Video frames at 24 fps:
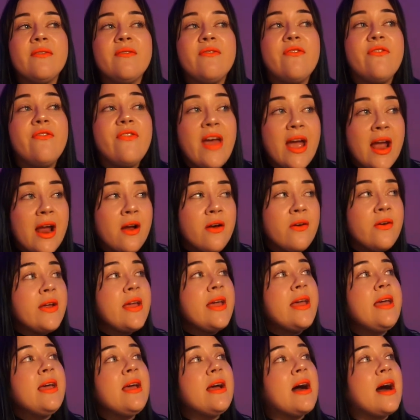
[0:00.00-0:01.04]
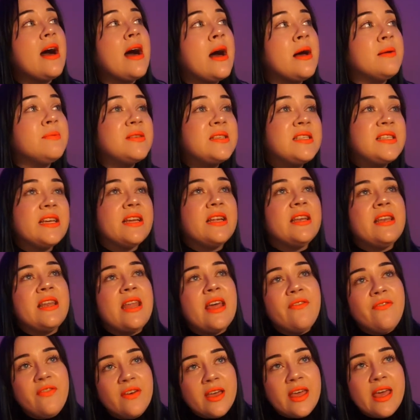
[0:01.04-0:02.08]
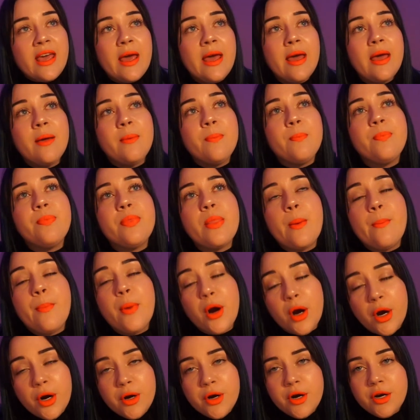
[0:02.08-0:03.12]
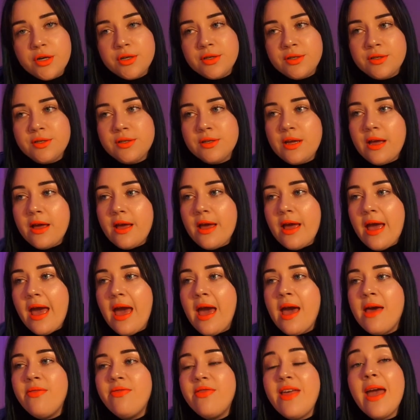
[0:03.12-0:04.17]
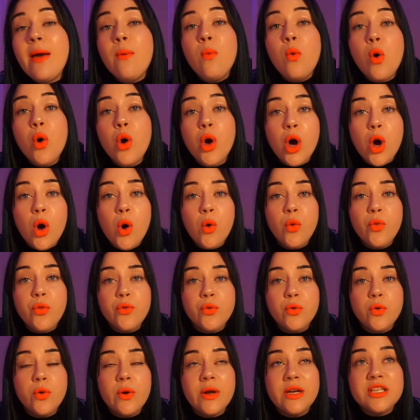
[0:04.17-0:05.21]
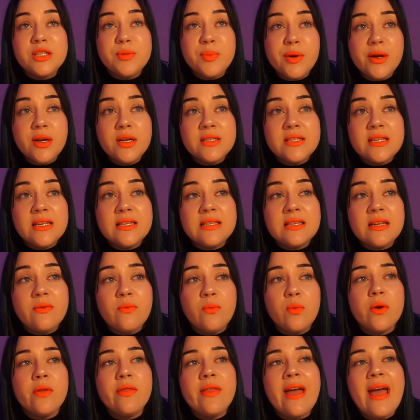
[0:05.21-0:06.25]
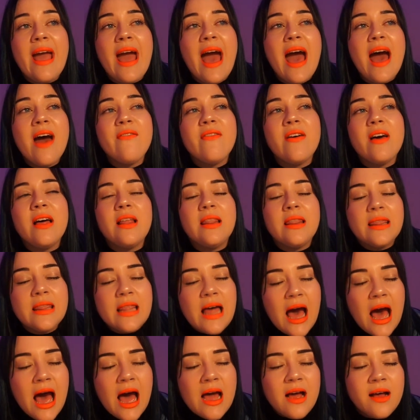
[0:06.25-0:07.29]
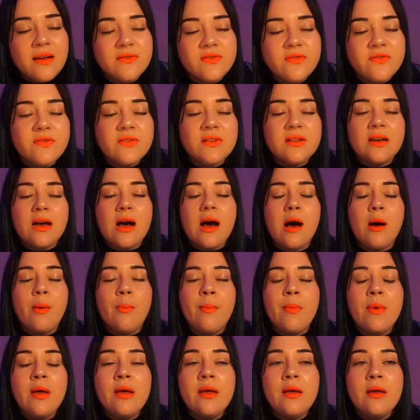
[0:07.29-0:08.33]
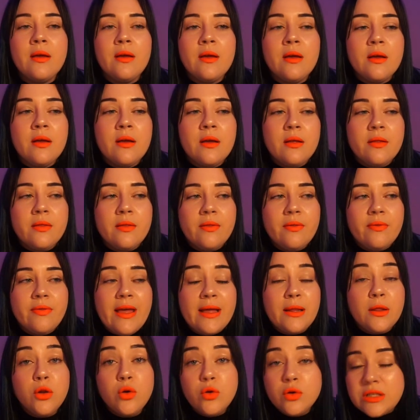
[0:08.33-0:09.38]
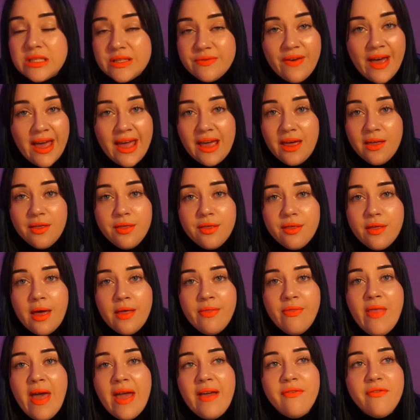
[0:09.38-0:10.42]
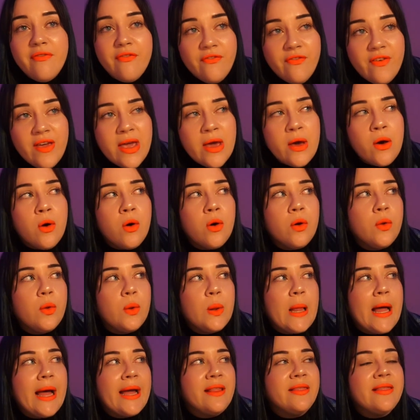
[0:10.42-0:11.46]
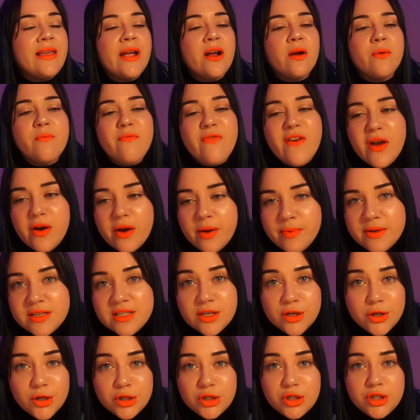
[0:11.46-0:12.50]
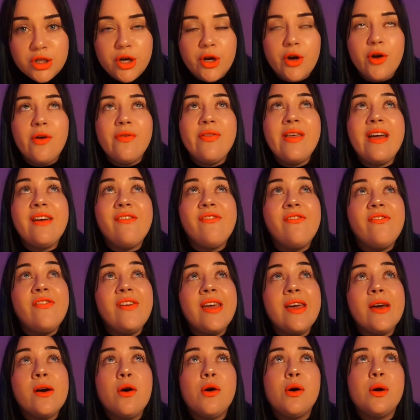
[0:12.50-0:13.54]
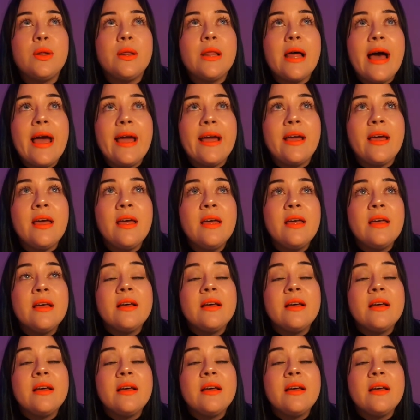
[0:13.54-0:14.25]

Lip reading: very significant partners. And they will go through experiences where they have a lot of, they lose faith. And they feel like they're very misunderstood. Or they feel like